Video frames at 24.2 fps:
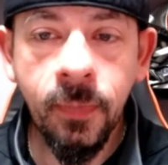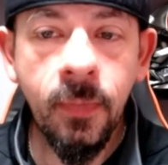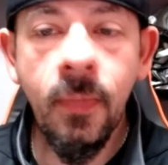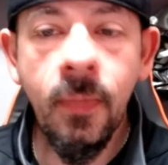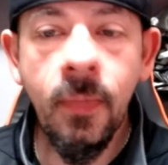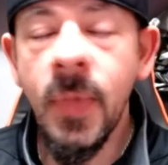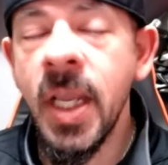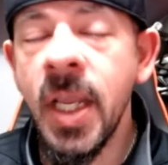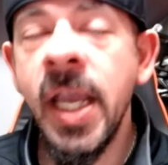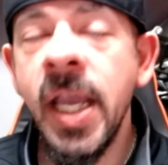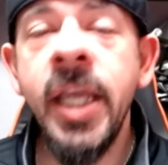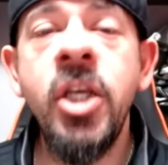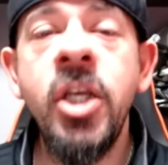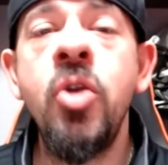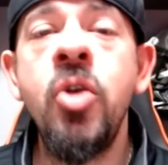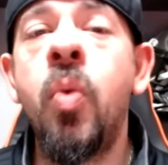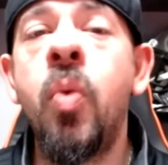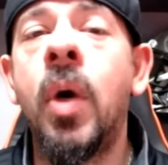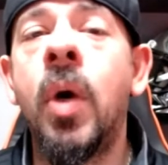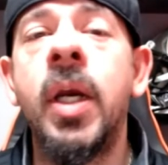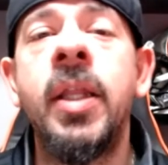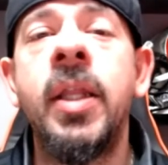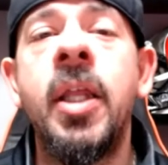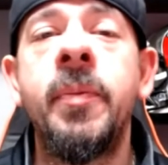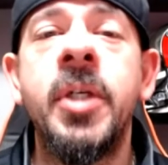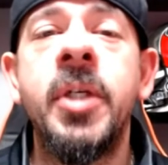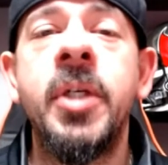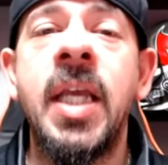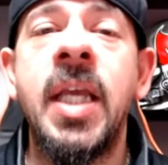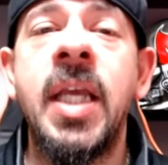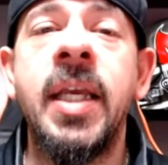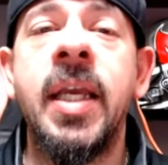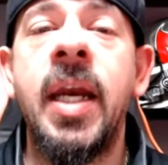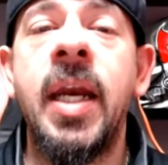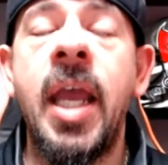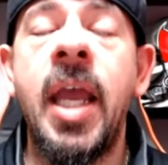and you wanted them to take
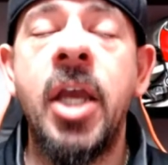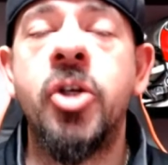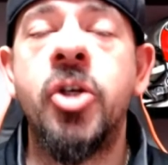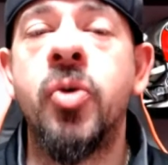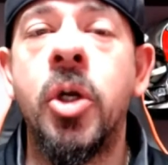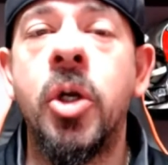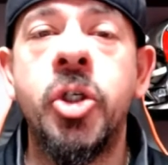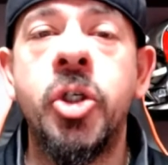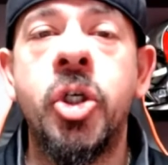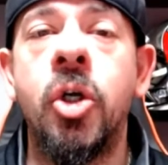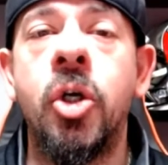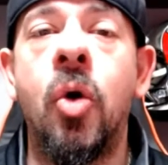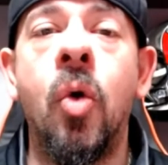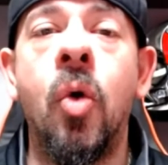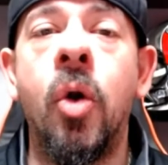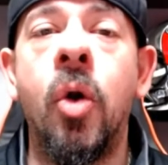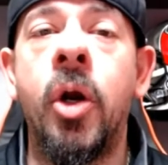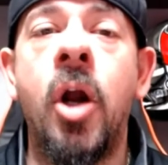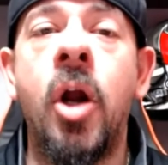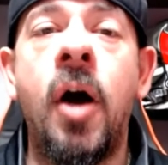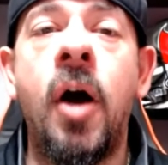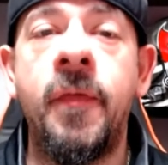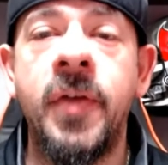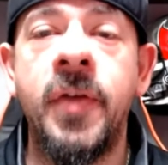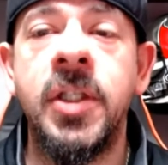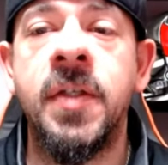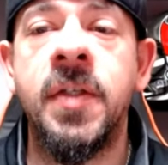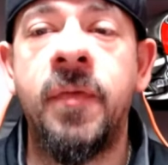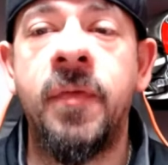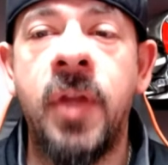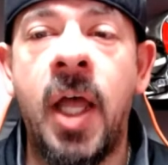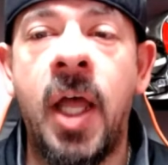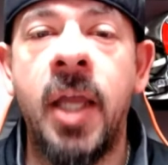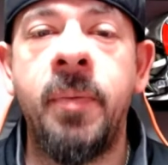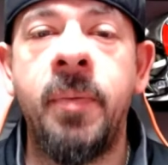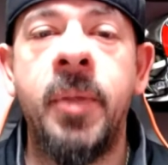an edge rusher or an offensive
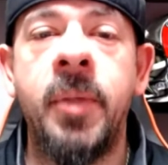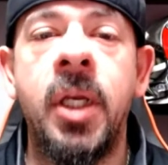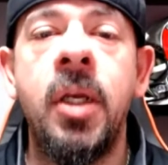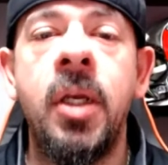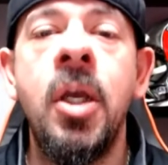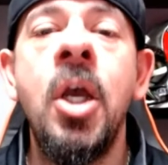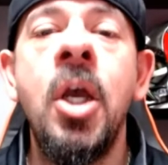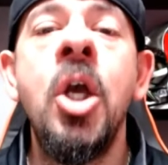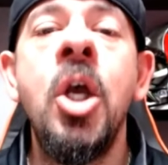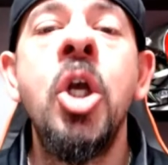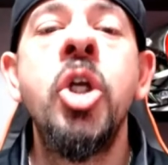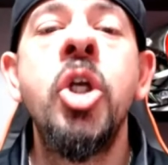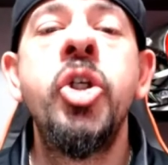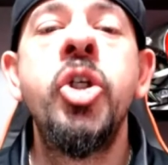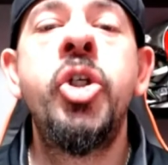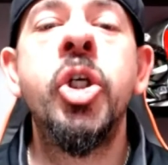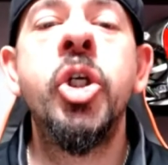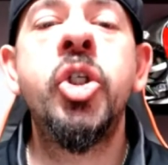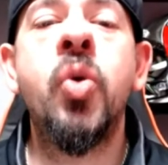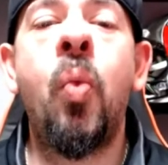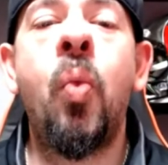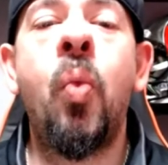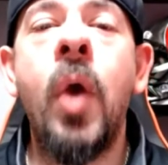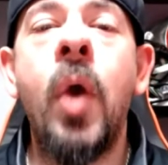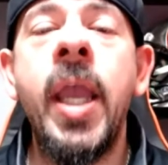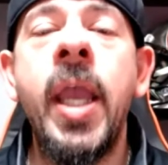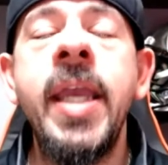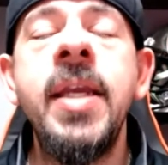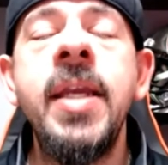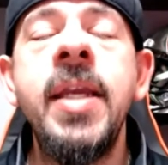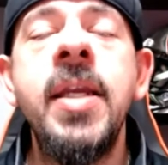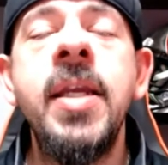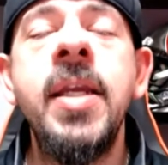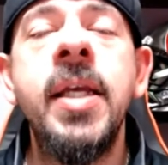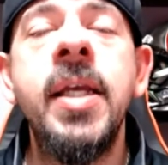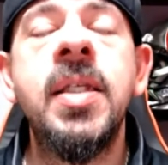lineman. Just wait
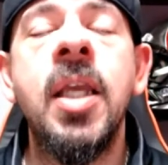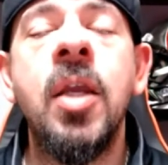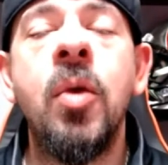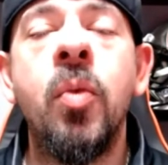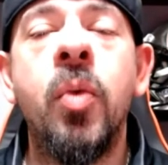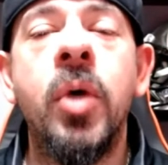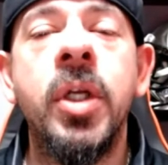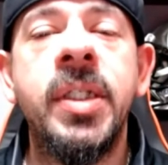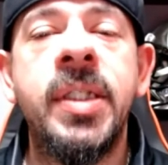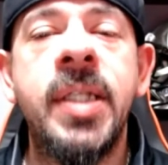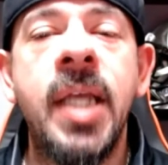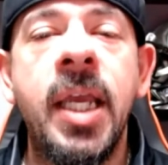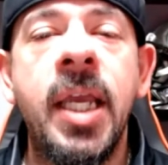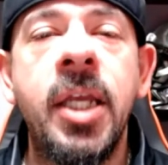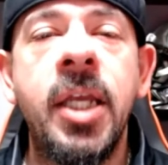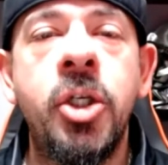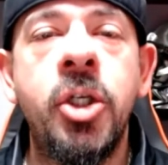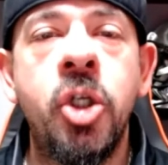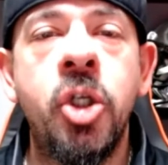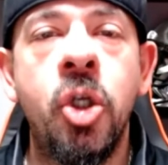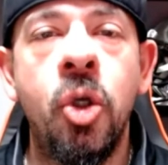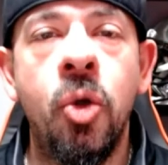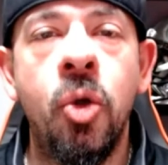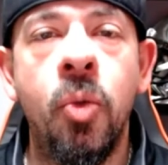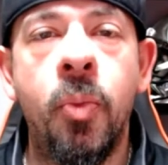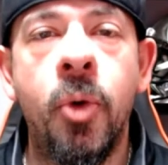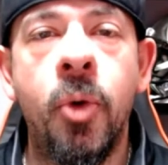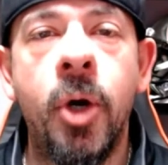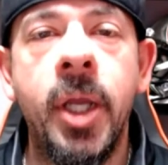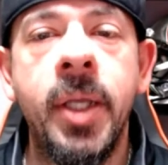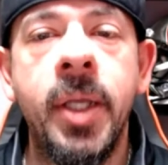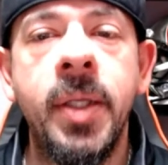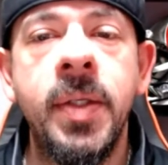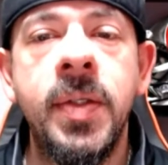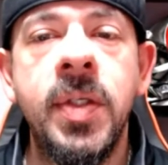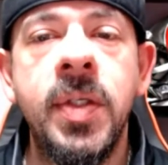and see what day 2 brings.
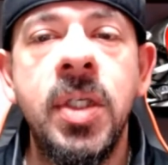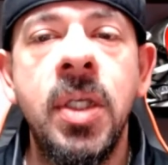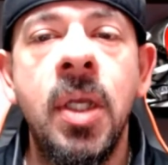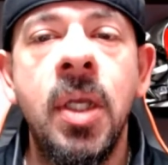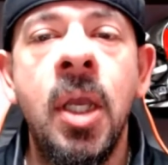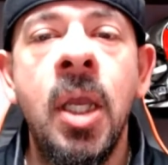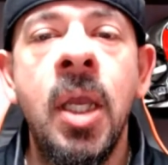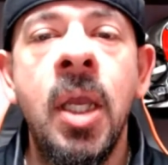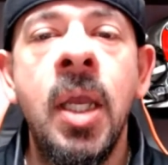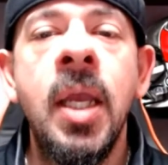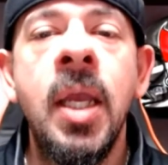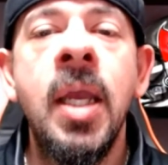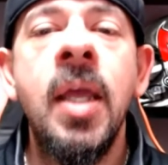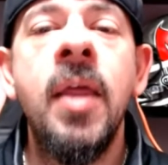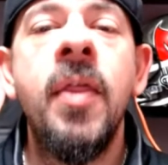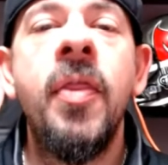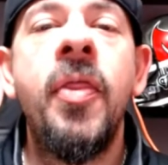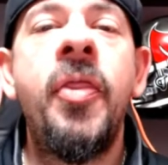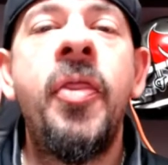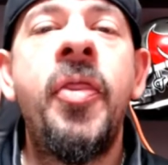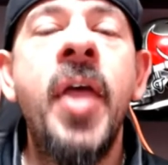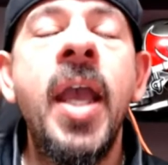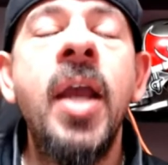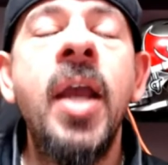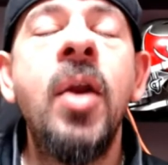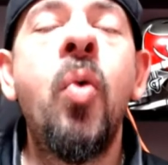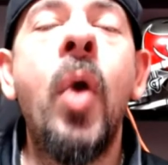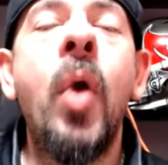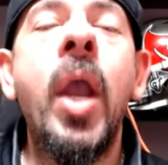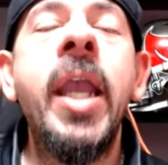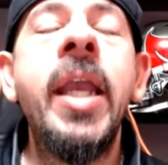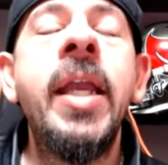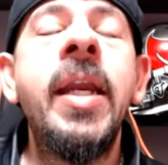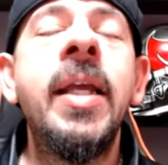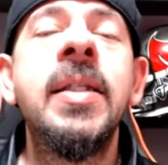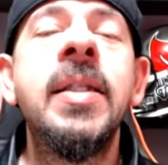Then wait and
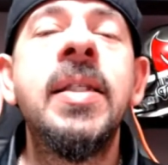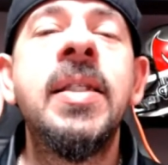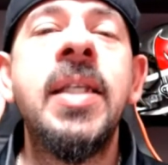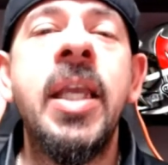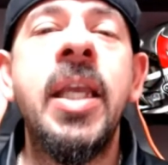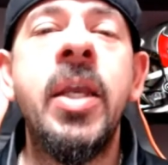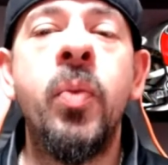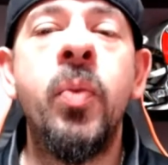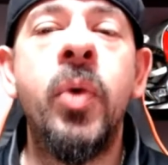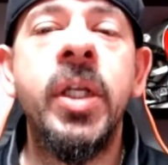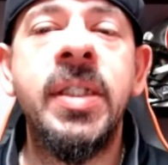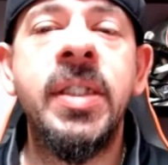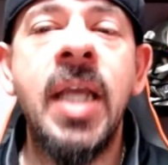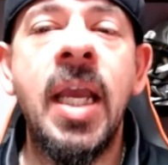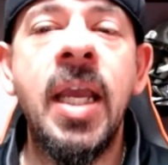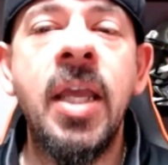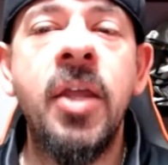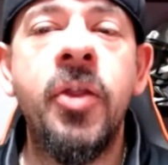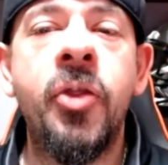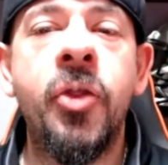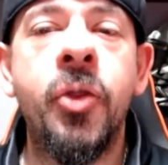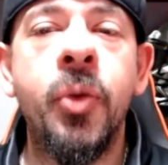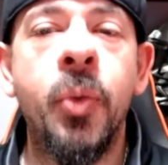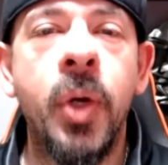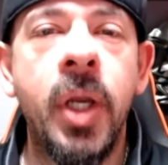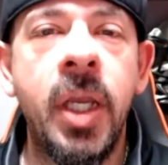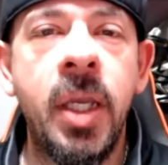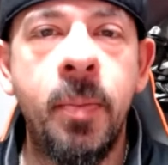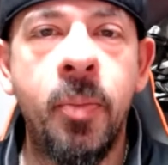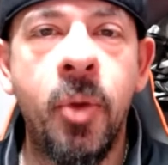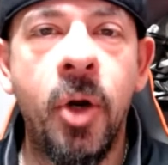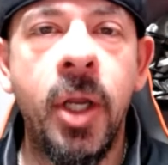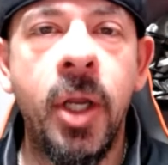see what day 3 brings.